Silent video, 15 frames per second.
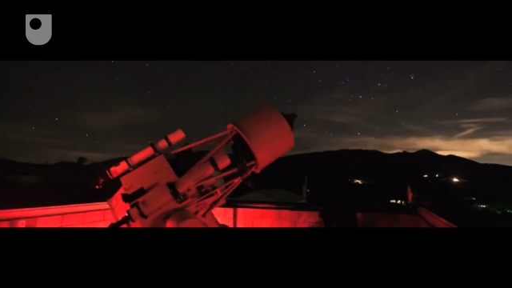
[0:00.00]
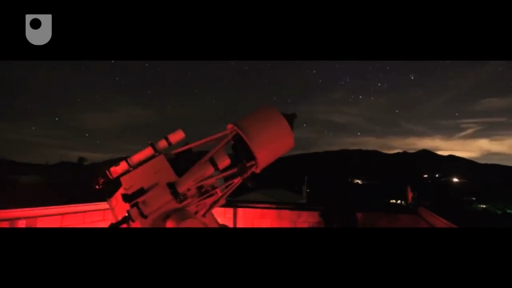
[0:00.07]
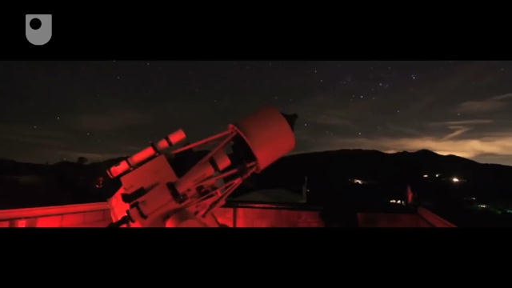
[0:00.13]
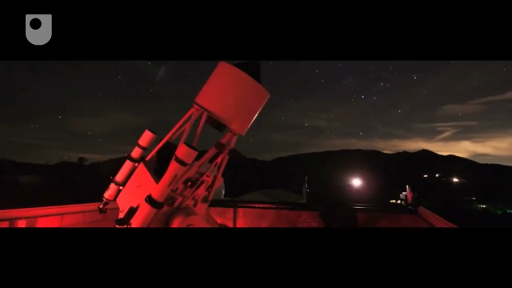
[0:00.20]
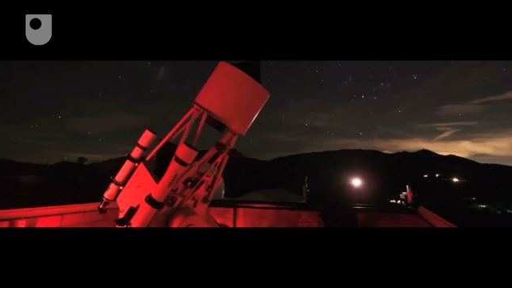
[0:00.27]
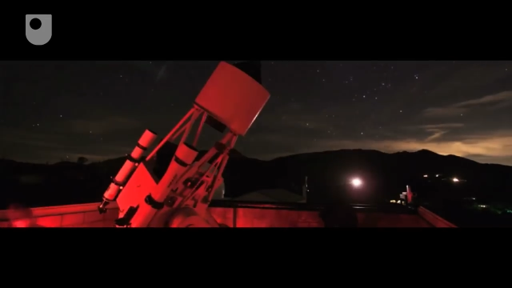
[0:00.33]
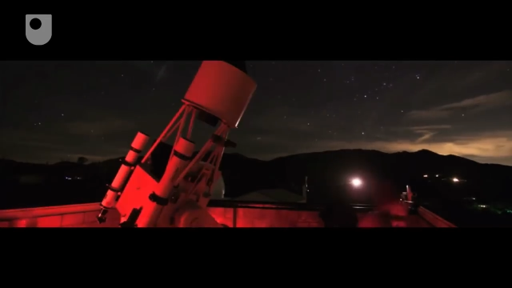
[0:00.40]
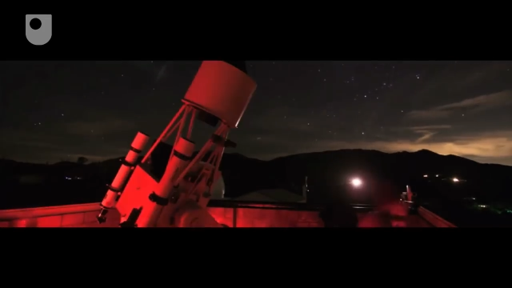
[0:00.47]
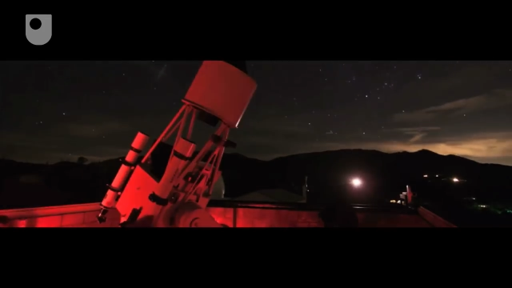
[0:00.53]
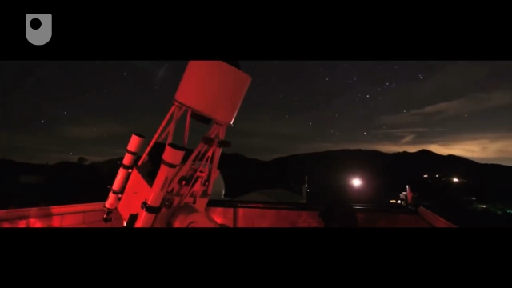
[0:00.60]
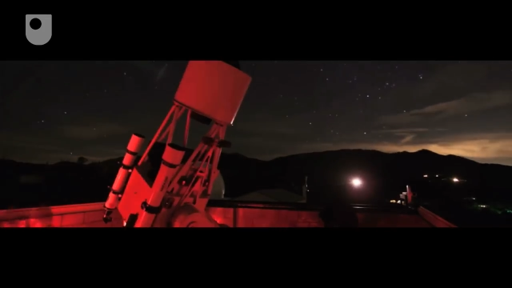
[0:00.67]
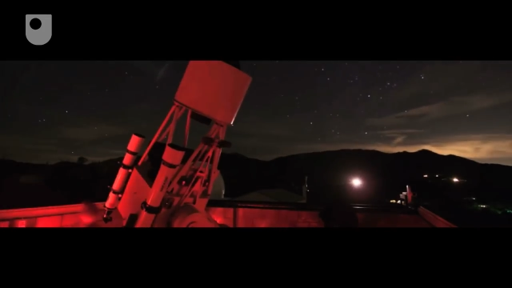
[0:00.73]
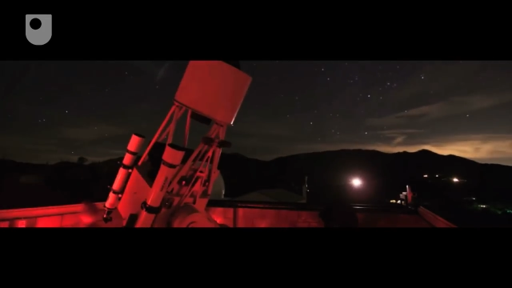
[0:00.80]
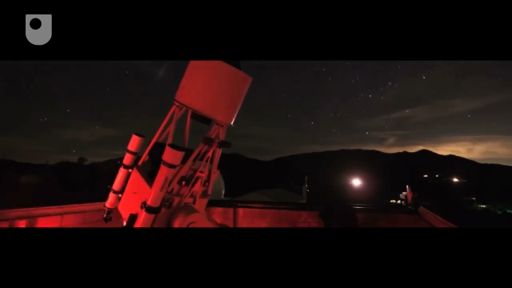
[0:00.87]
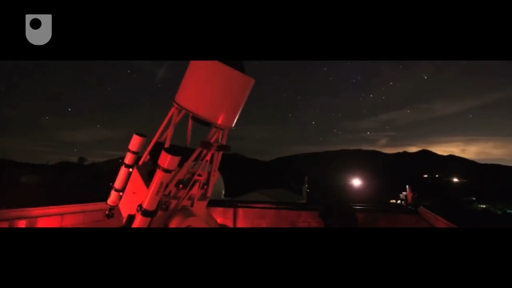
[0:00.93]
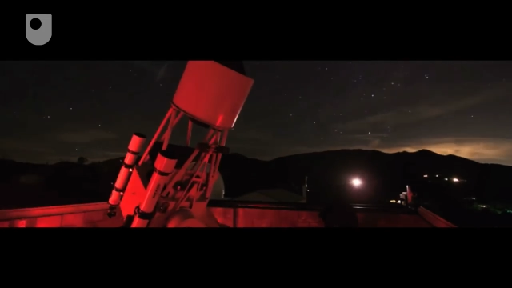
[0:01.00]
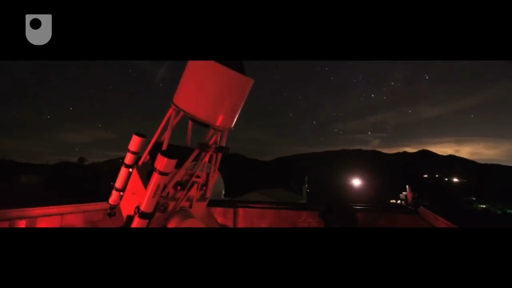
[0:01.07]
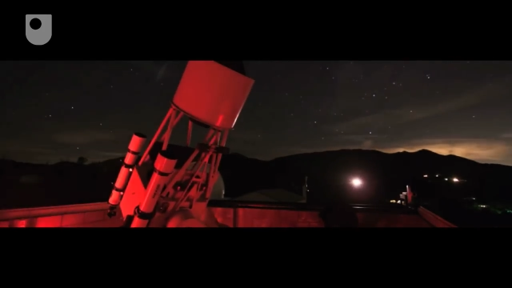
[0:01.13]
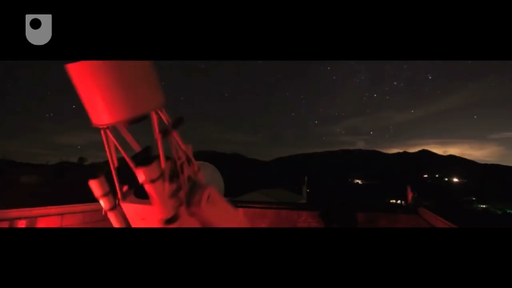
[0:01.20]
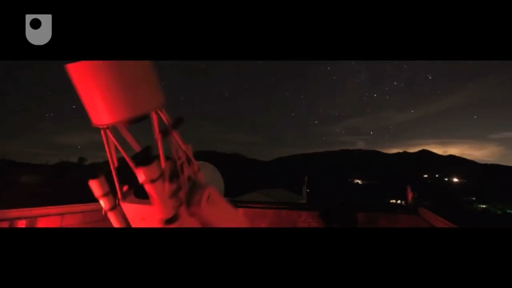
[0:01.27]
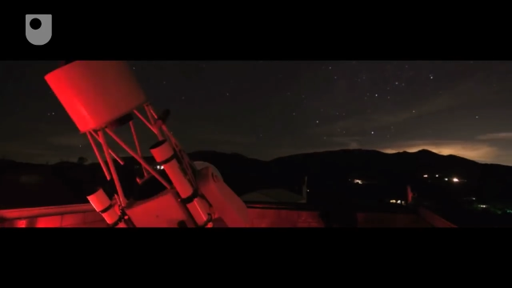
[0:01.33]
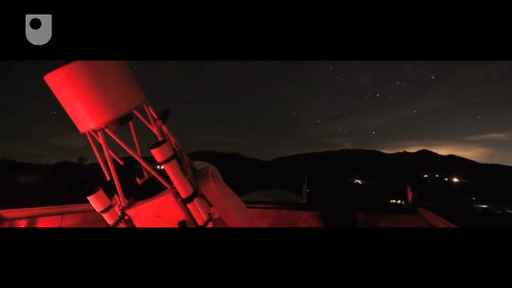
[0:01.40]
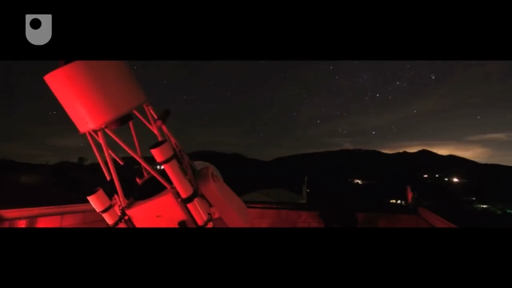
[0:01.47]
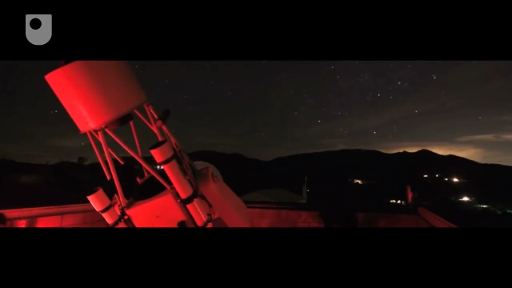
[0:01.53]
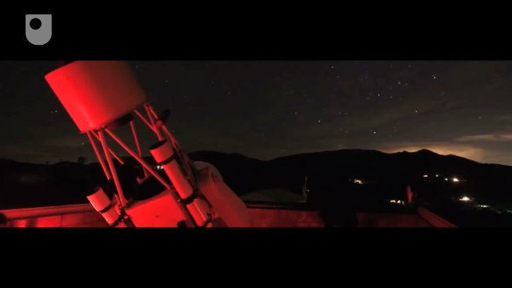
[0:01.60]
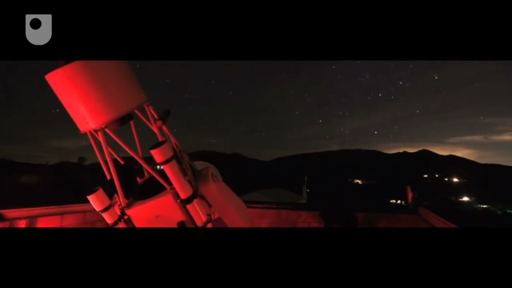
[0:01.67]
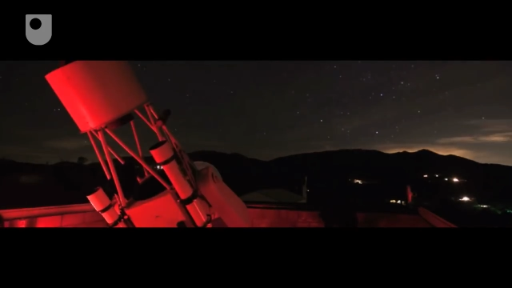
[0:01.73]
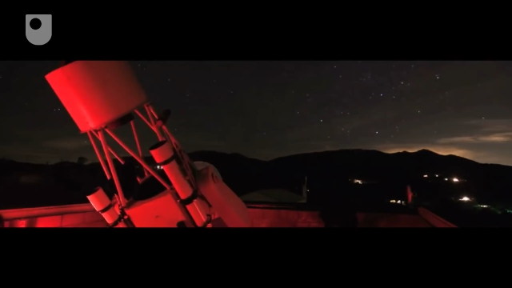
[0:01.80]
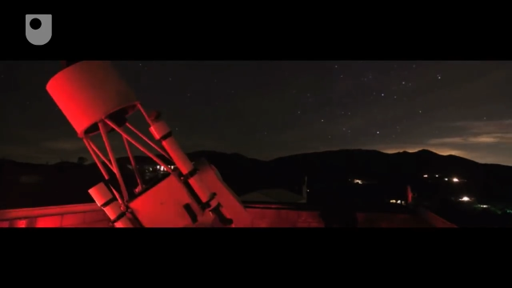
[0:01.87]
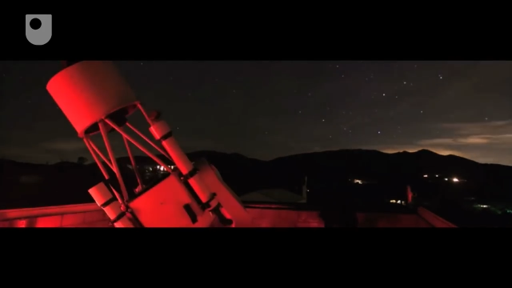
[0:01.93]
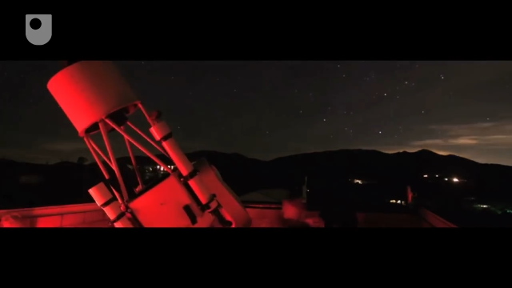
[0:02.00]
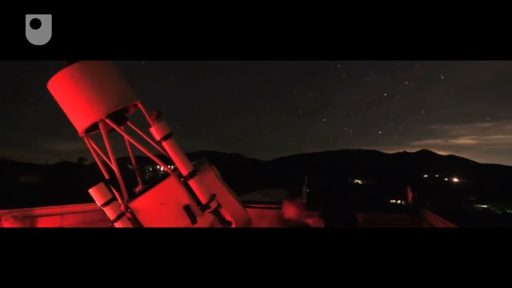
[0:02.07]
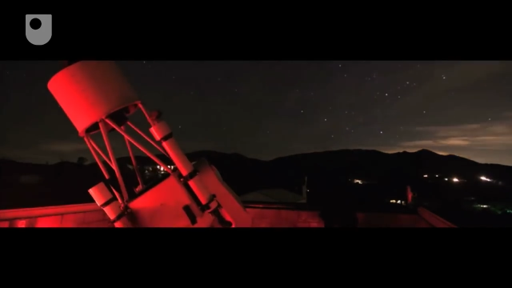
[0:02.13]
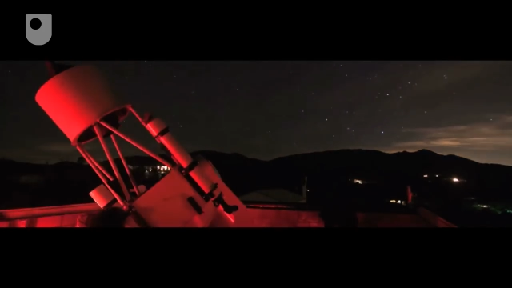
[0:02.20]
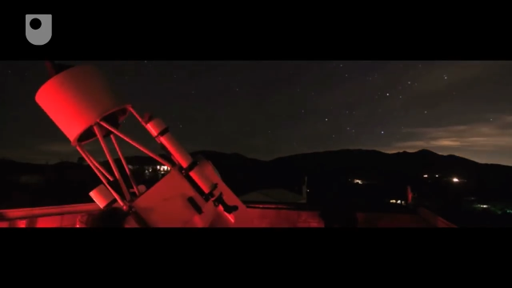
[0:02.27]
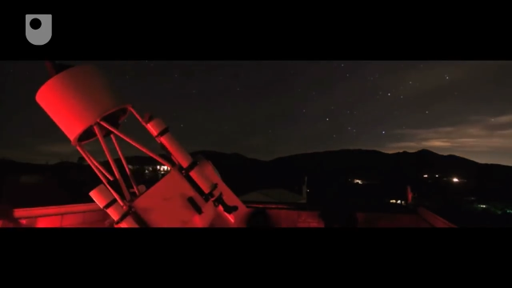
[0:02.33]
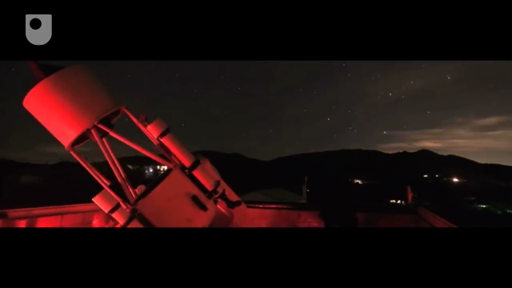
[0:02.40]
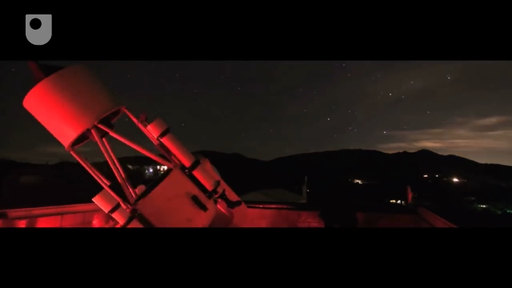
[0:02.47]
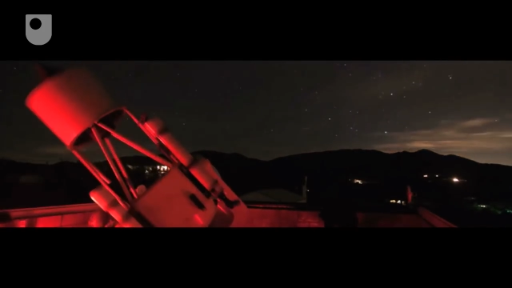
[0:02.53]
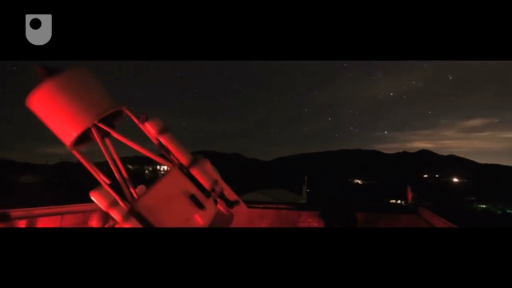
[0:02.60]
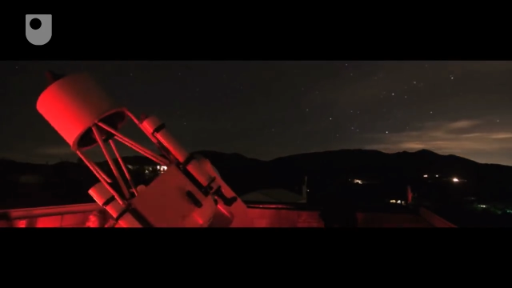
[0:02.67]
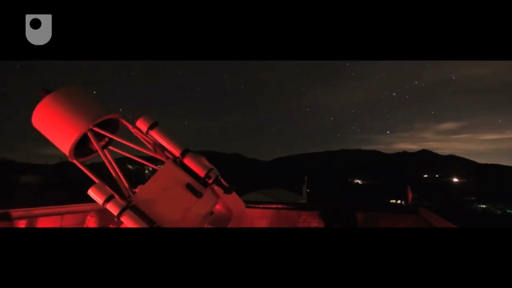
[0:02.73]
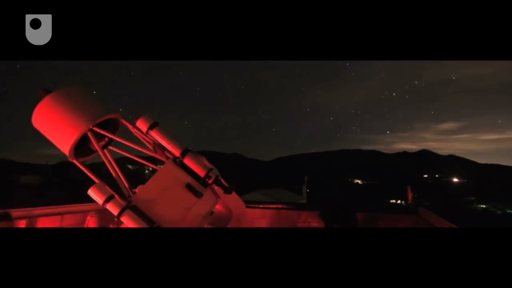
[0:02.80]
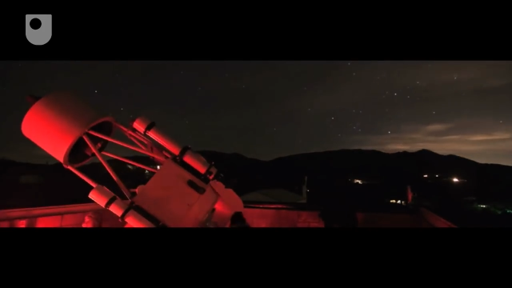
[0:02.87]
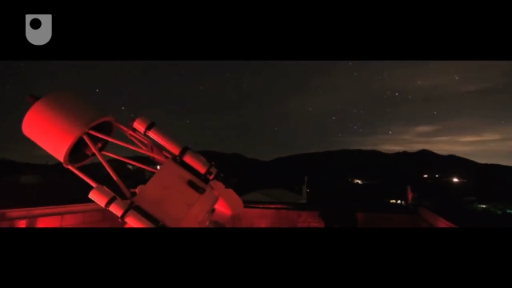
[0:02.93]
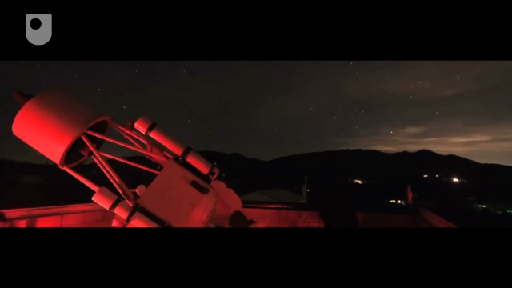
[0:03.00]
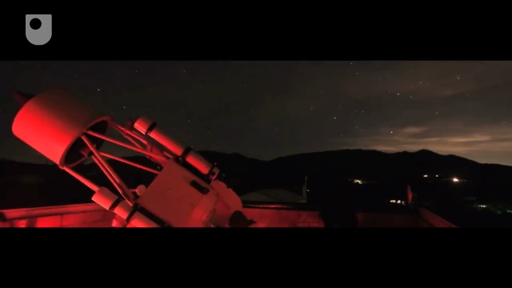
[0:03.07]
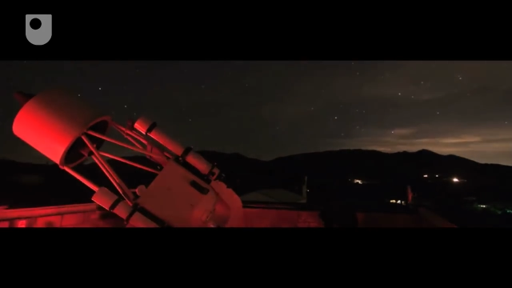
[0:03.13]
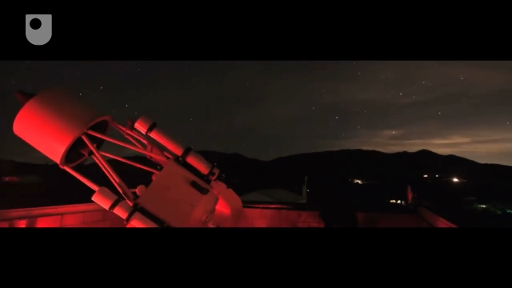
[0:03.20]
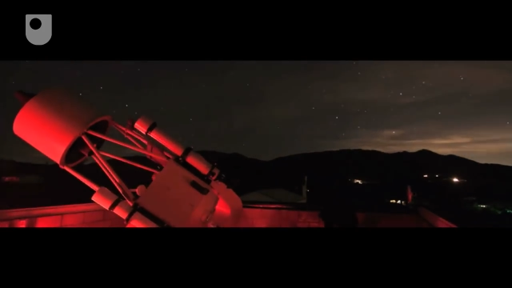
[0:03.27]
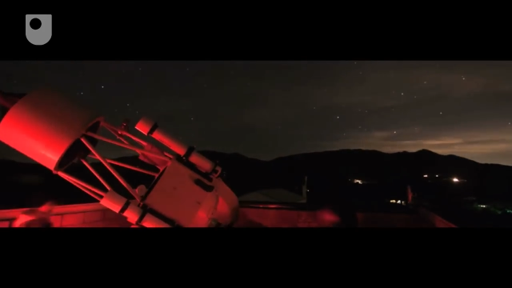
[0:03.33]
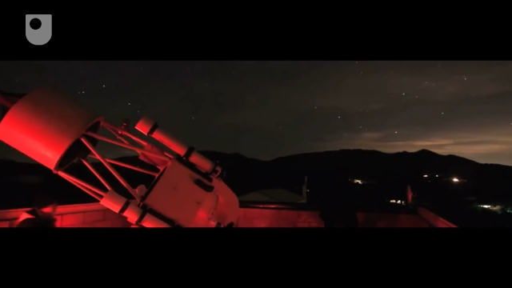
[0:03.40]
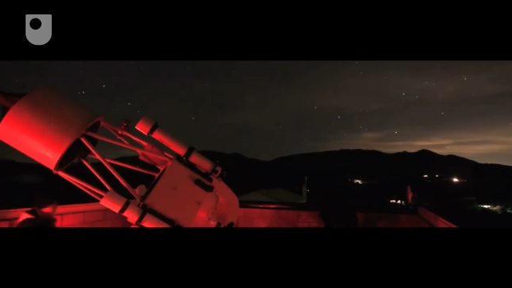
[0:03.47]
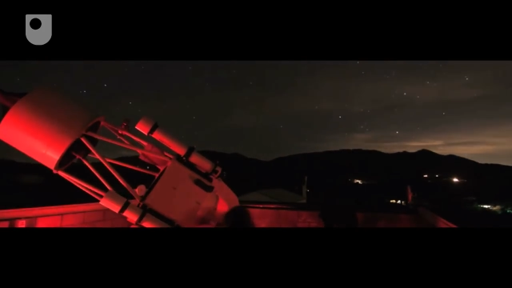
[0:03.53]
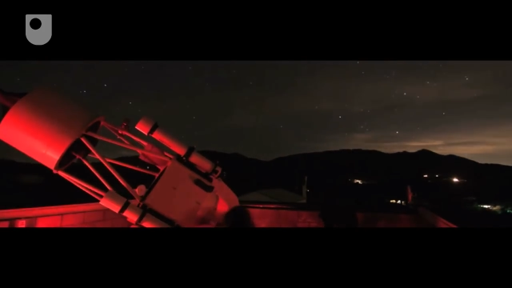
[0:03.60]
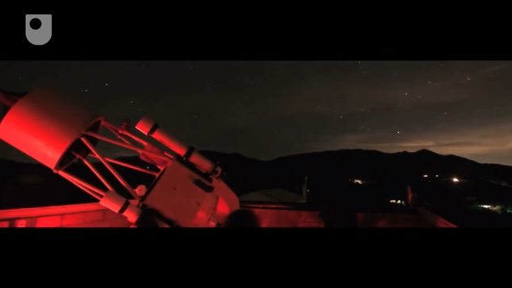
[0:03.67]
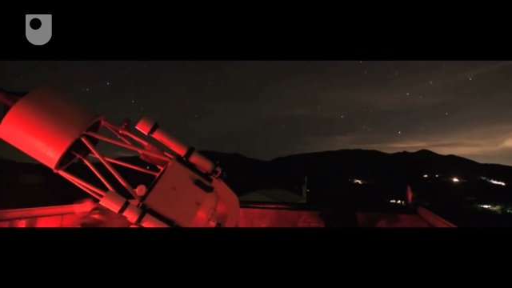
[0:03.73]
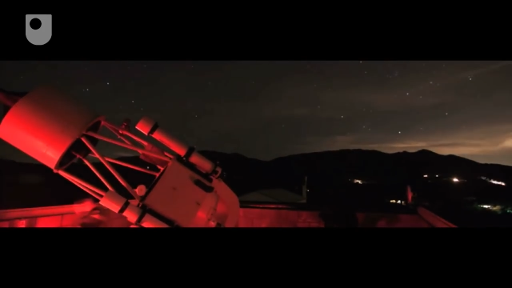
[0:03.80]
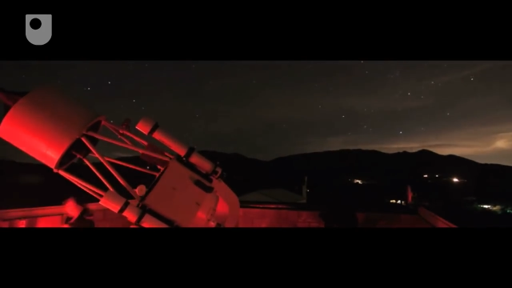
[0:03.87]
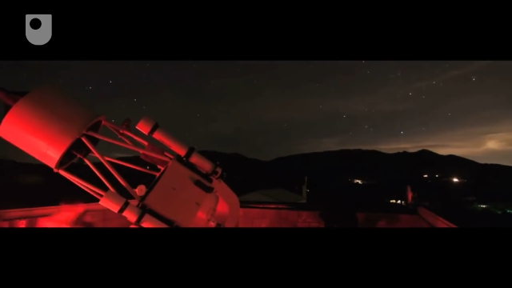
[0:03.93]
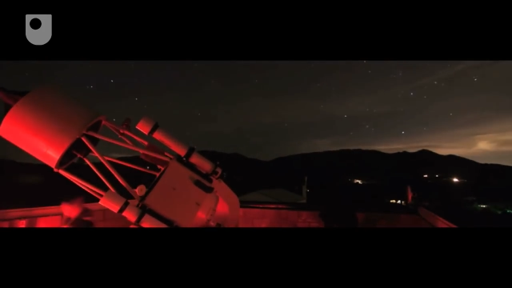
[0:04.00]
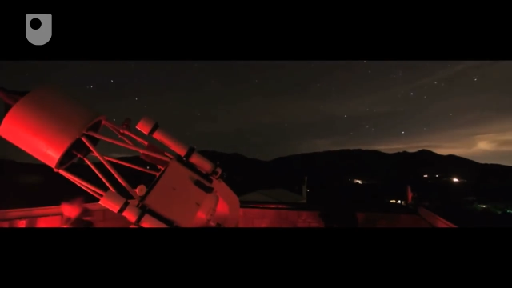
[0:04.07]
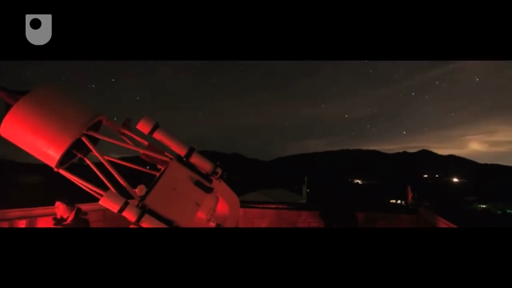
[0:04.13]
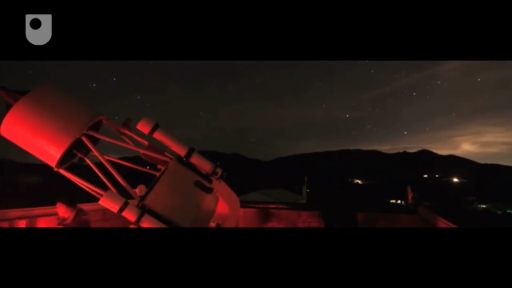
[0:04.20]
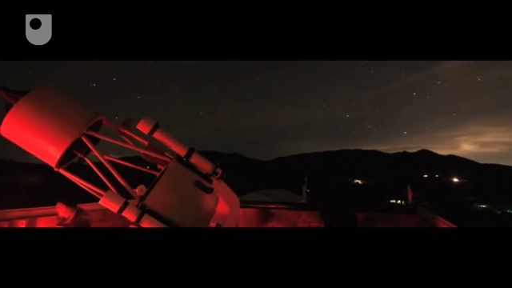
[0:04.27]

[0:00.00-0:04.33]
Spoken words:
No face is visible, so there are no lips to read.